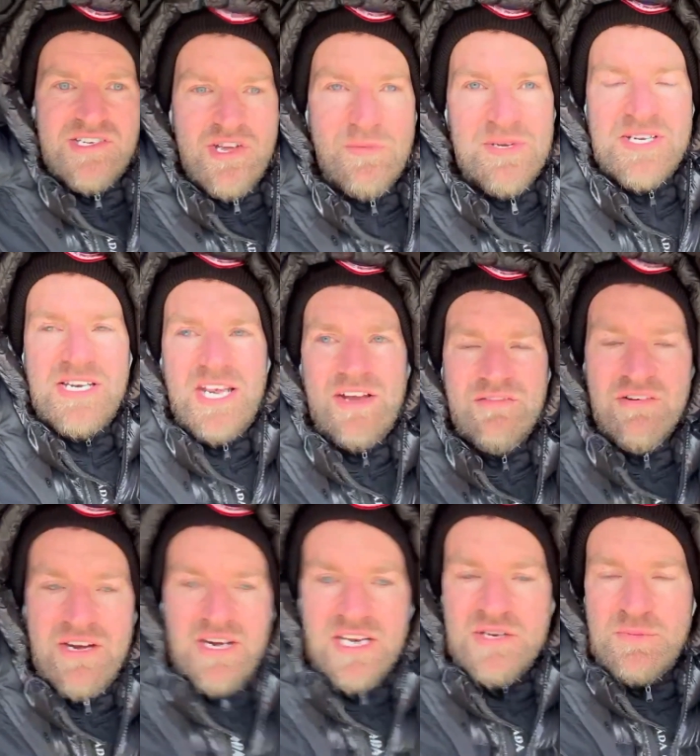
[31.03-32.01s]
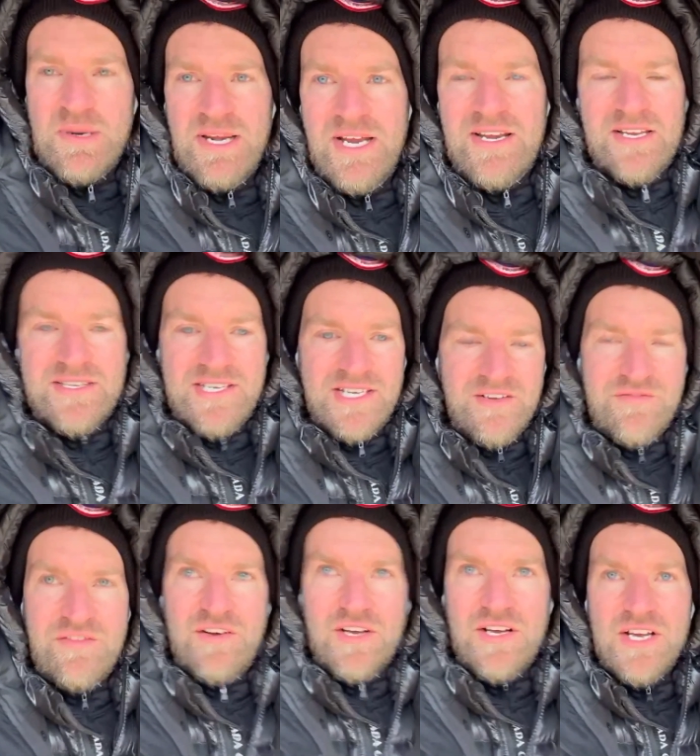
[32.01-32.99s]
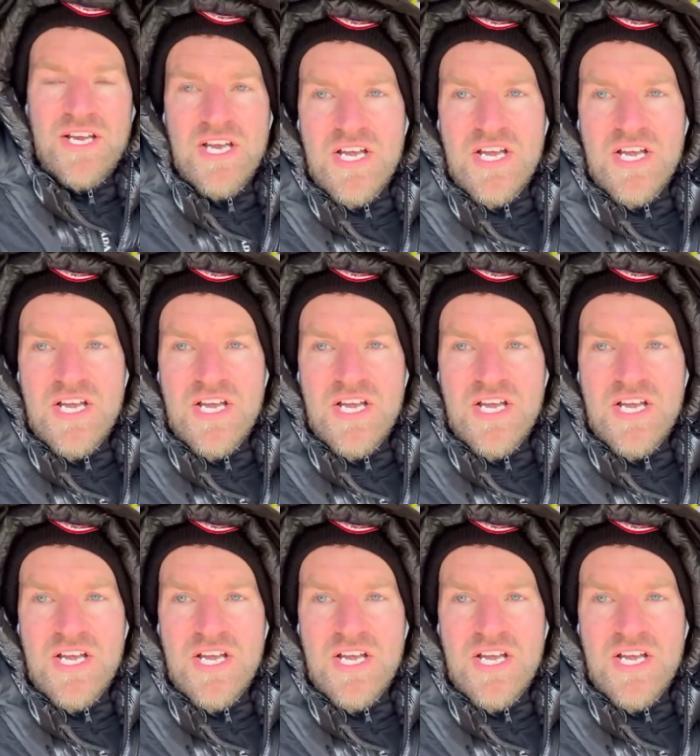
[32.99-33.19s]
Thomas Lavery, is playing today for